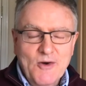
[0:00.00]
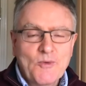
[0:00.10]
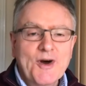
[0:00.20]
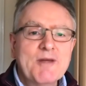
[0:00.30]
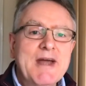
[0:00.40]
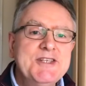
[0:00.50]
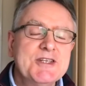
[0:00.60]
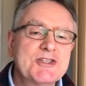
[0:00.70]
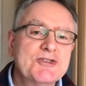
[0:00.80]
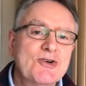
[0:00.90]
What an
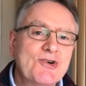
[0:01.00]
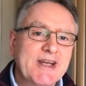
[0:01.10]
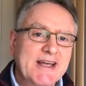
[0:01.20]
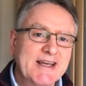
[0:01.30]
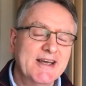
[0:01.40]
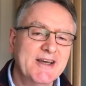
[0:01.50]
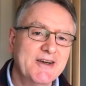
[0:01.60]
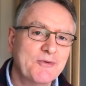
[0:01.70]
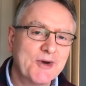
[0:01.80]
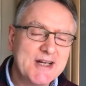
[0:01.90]
amazing story.
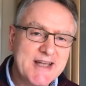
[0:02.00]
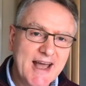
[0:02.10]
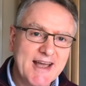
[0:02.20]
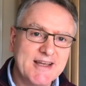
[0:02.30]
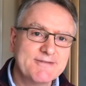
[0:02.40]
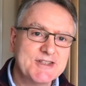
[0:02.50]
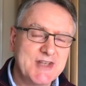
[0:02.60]
What a day for